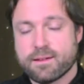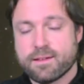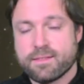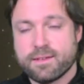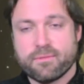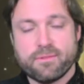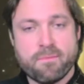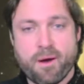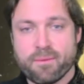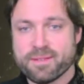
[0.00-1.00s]
And then a few
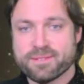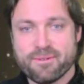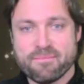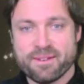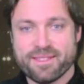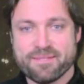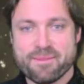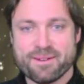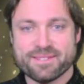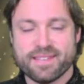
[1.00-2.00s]
moments or a minute the
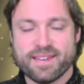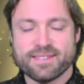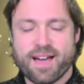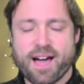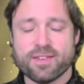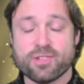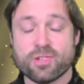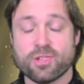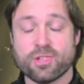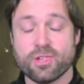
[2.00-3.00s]
most later, I
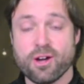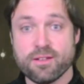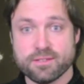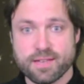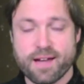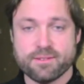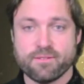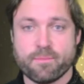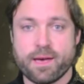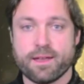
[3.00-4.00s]
shot out
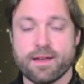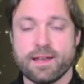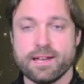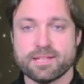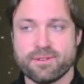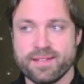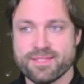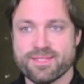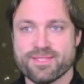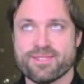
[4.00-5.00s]
of bed. I literally
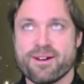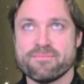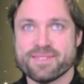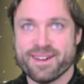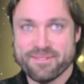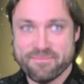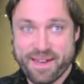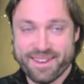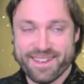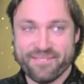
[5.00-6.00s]
jumped out of
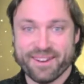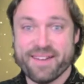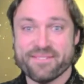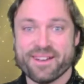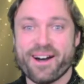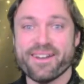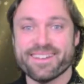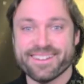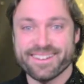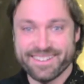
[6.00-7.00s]
bed and went, I've got
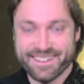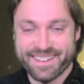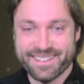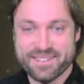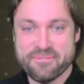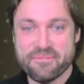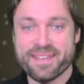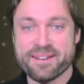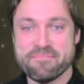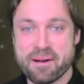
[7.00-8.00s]
it! Like a
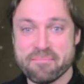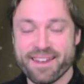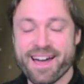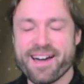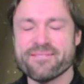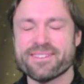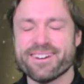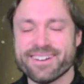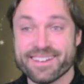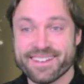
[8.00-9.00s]
eureka moment. I've
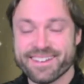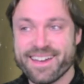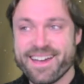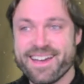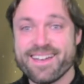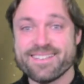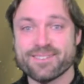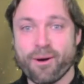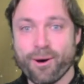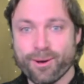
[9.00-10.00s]
got it!
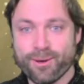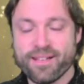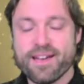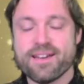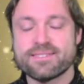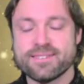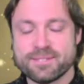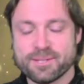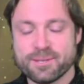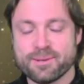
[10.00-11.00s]
It's all to
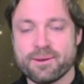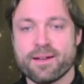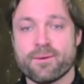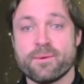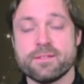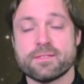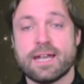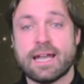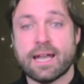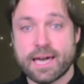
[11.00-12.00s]
do with
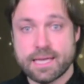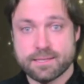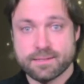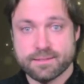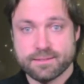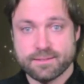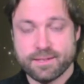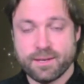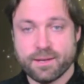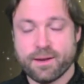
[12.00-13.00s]
light,
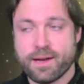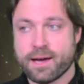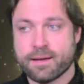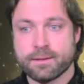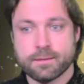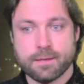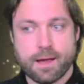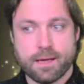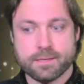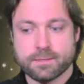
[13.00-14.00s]
and
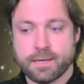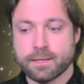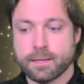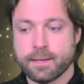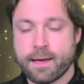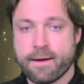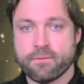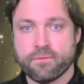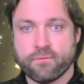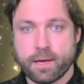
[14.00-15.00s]
suddenly I
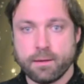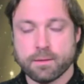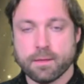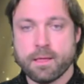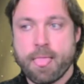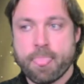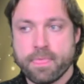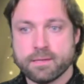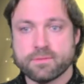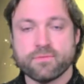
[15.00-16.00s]
felt
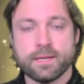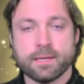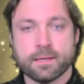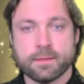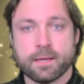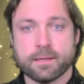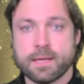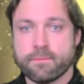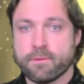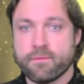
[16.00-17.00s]
this feeling that I'd
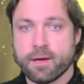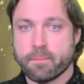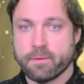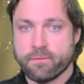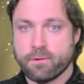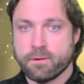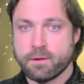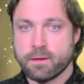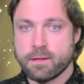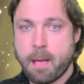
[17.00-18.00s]
never felt before
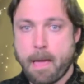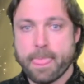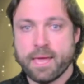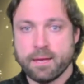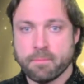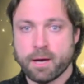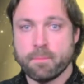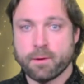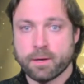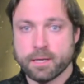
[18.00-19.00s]
in my
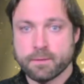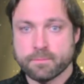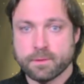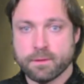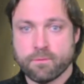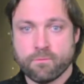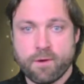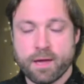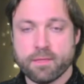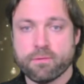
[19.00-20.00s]
body,
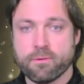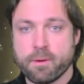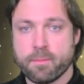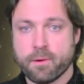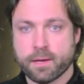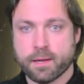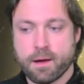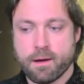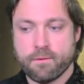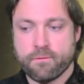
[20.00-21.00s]
right through my body,
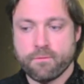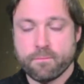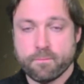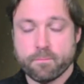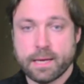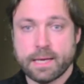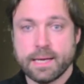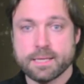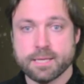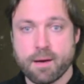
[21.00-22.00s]
of being
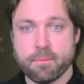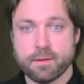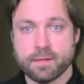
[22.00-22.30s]
lit up.